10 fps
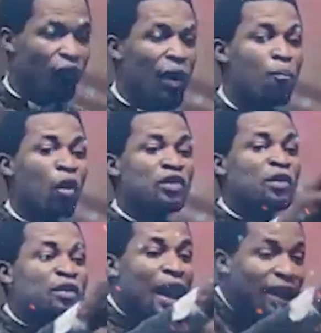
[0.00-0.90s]
If the
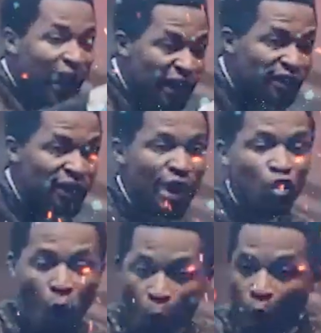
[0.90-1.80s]
motives are right, then
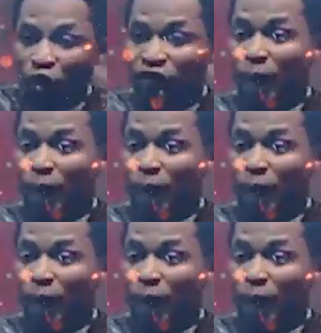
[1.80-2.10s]
your works